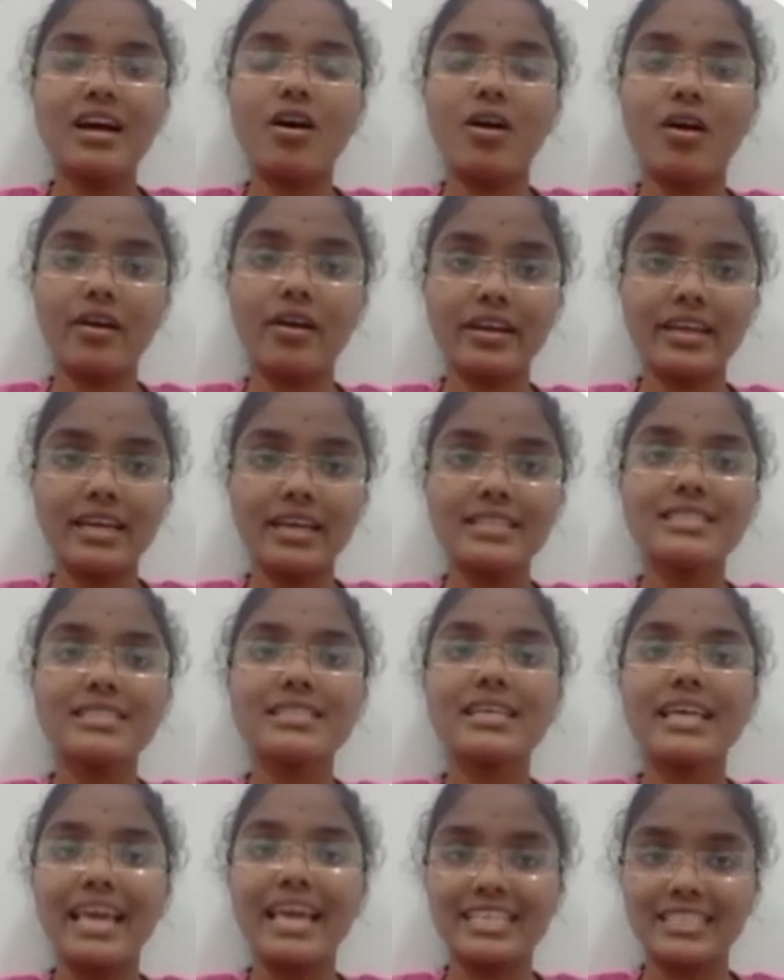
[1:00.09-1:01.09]

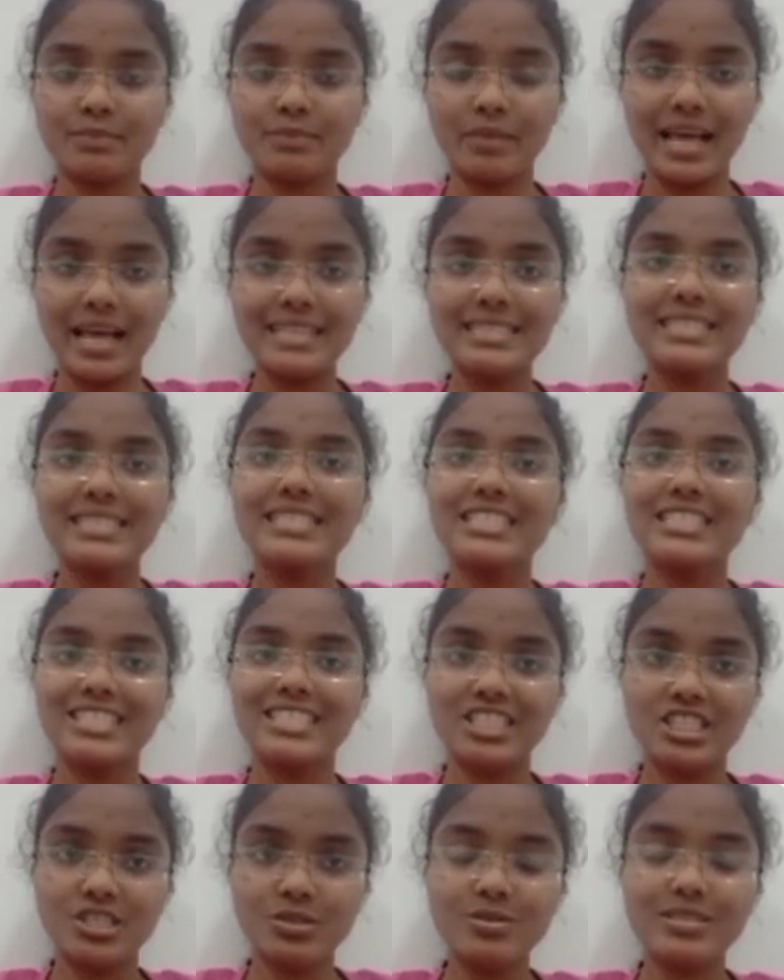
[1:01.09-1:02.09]
organs, explants,
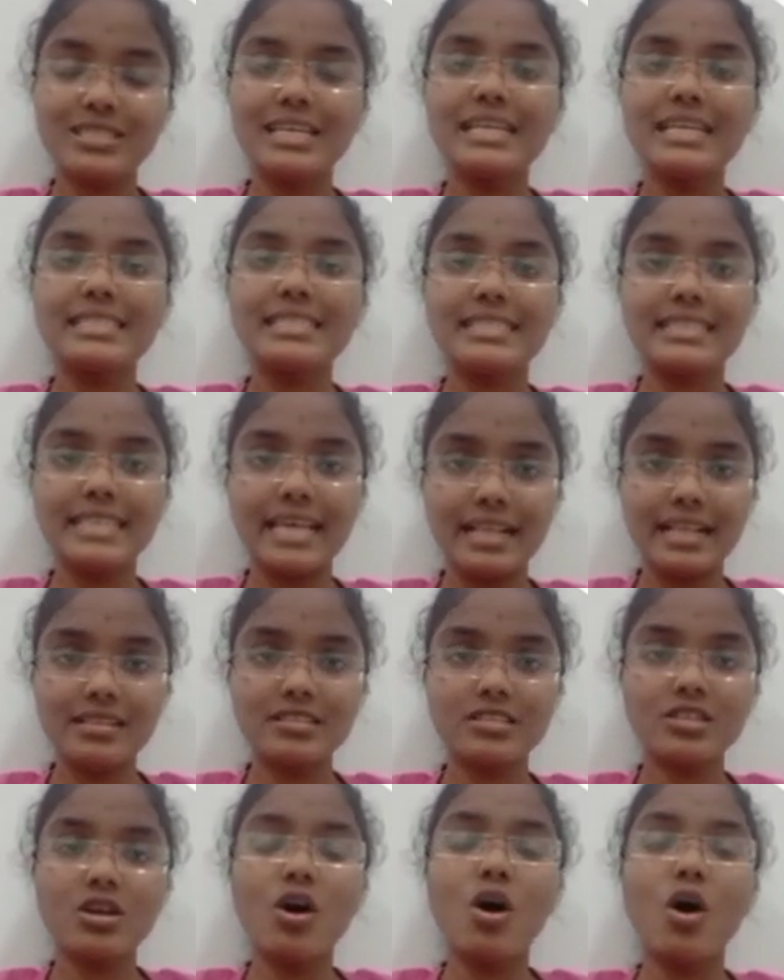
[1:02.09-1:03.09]
tissues,
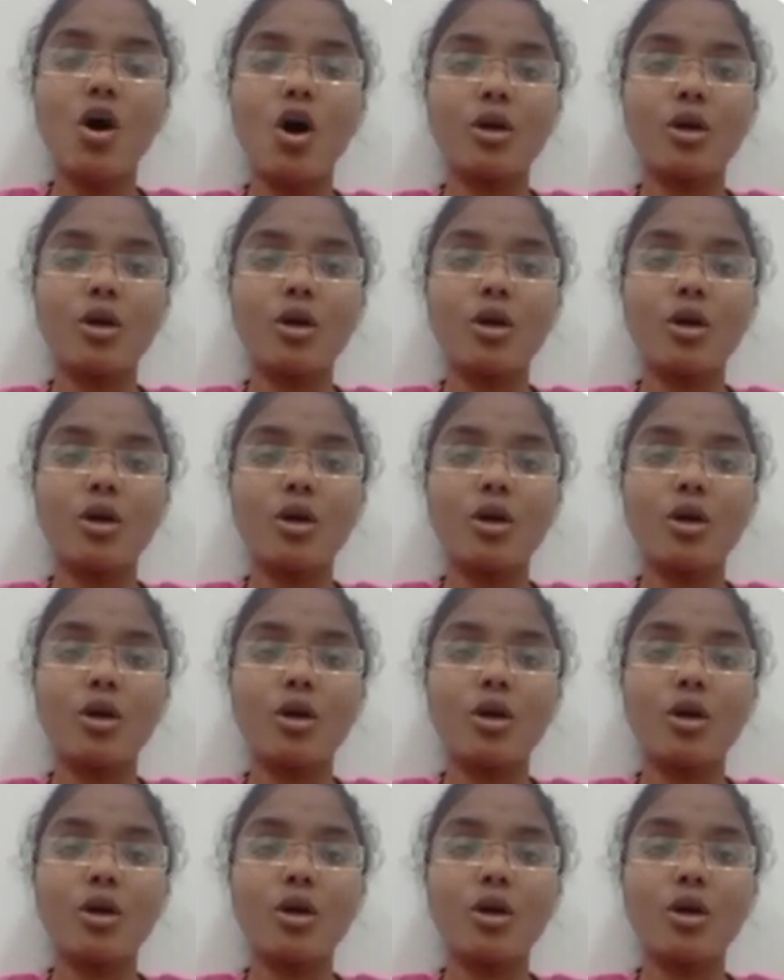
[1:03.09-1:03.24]
cells or